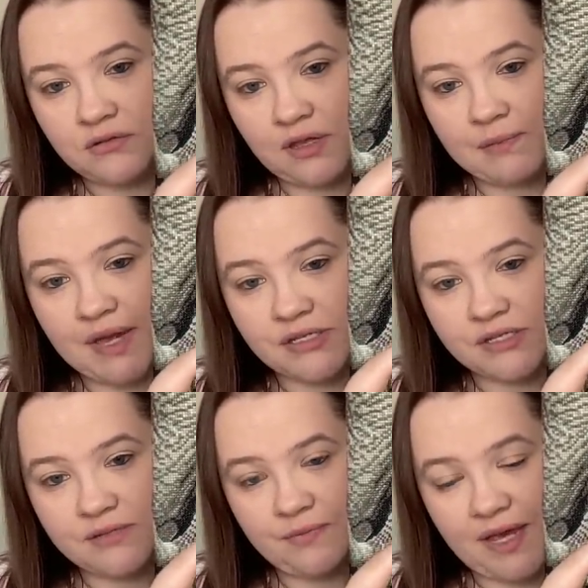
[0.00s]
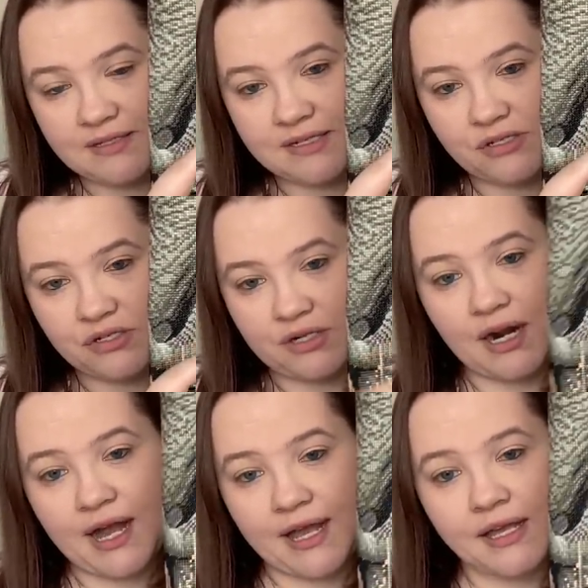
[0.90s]
I back backstitched her
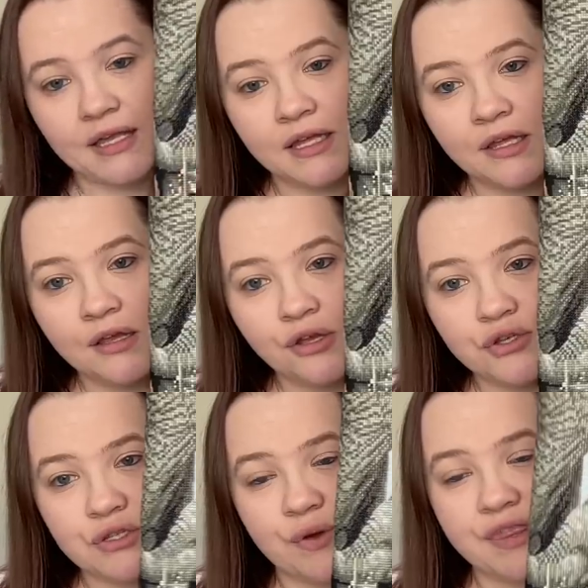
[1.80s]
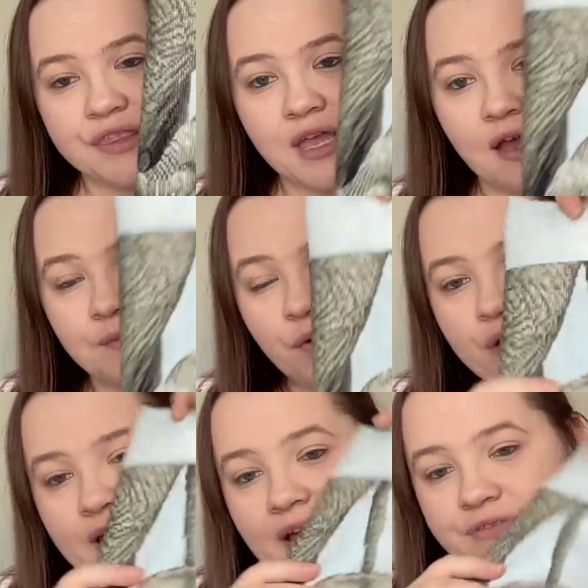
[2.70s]
eye. So I think I'm going
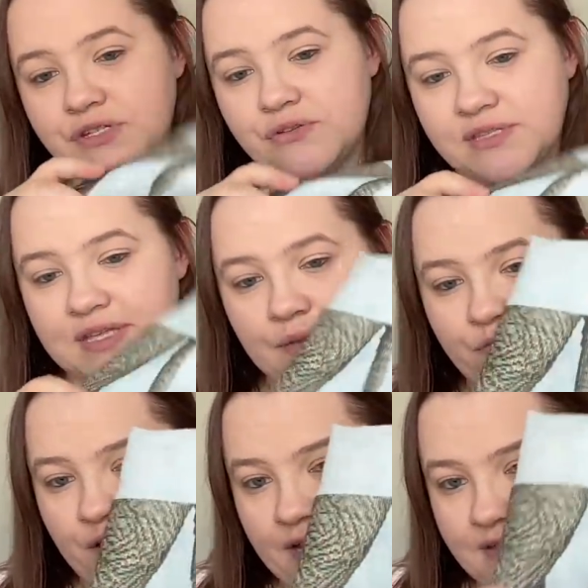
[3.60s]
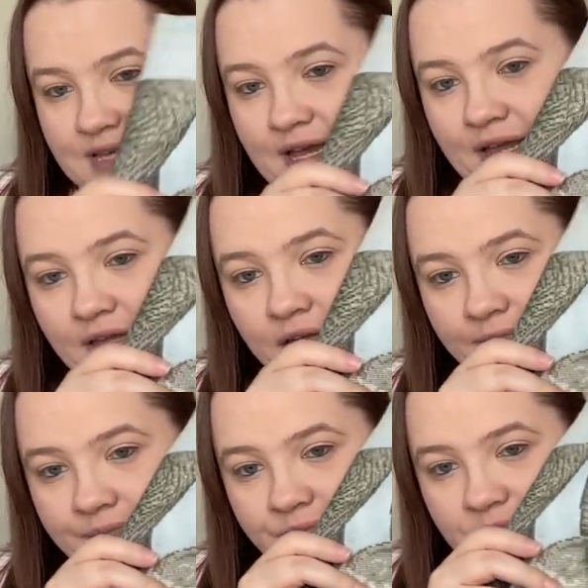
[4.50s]
to have to do the same for his eye
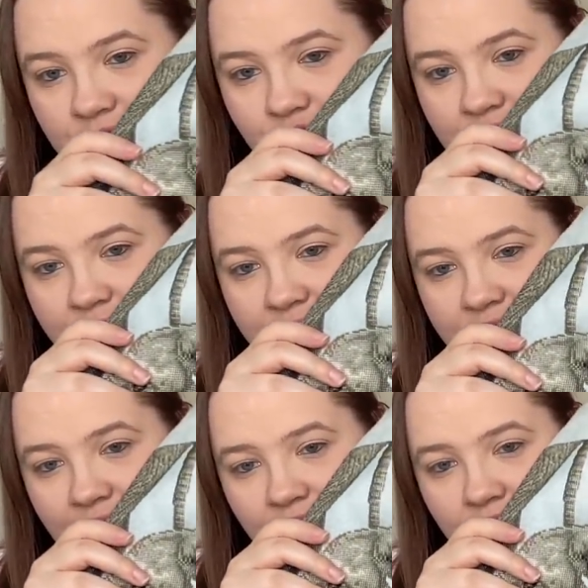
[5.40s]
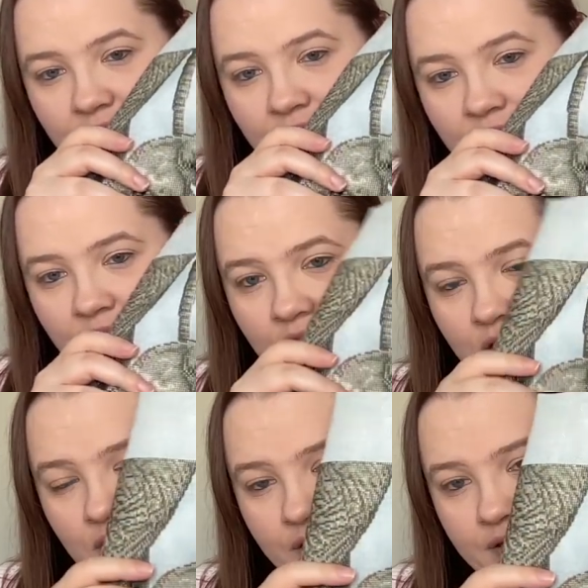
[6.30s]
to try to make that
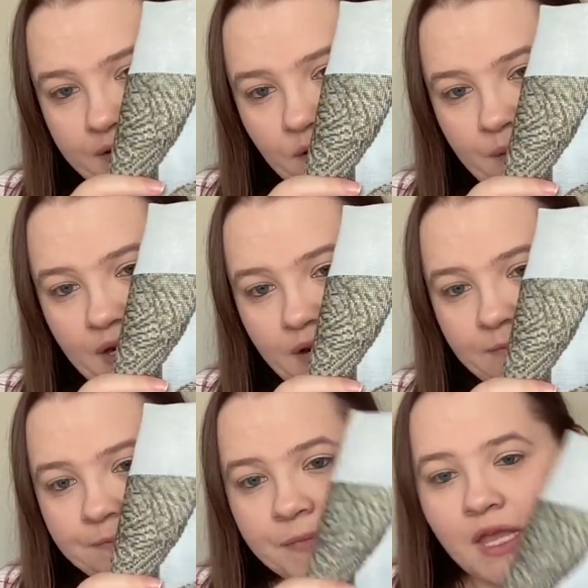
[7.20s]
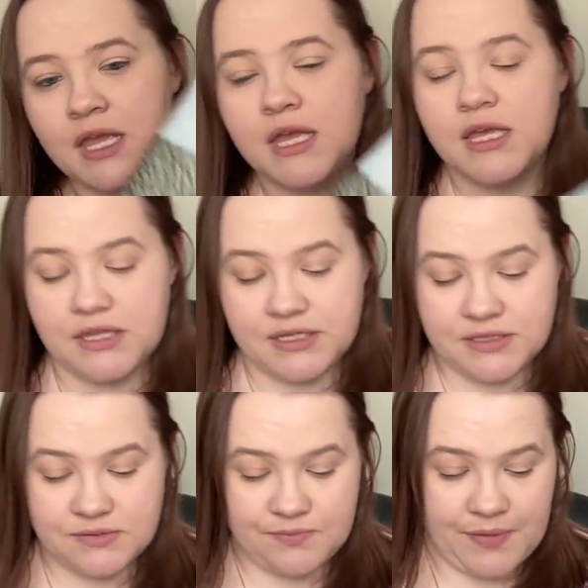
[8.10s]
look a little better.
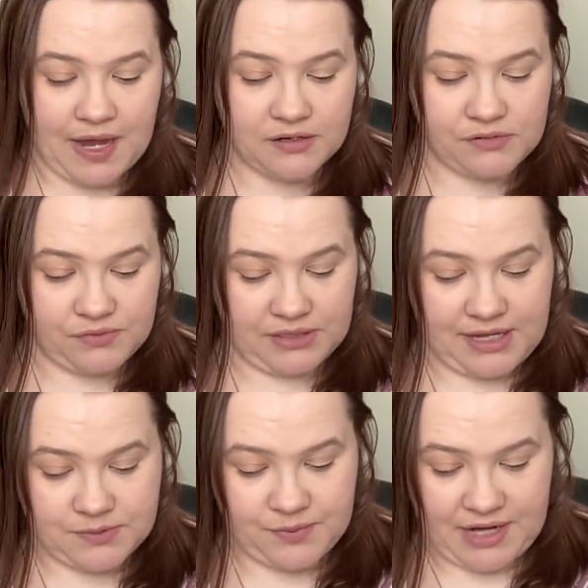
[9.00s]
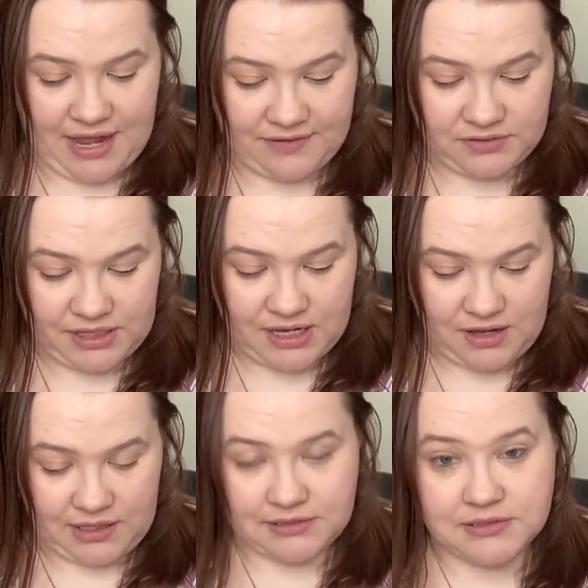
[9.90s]
This pattern relies pretty heavily
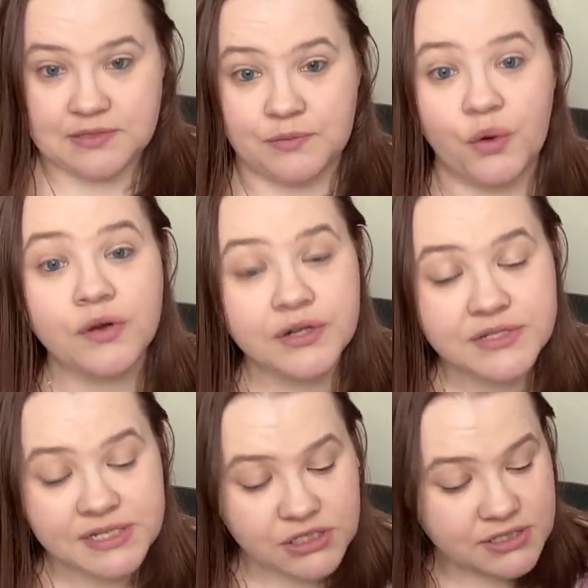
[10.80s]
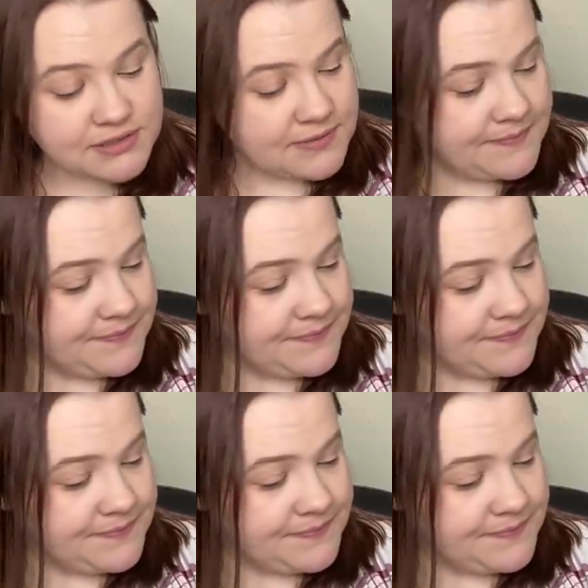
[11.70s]
on some quarter stitches.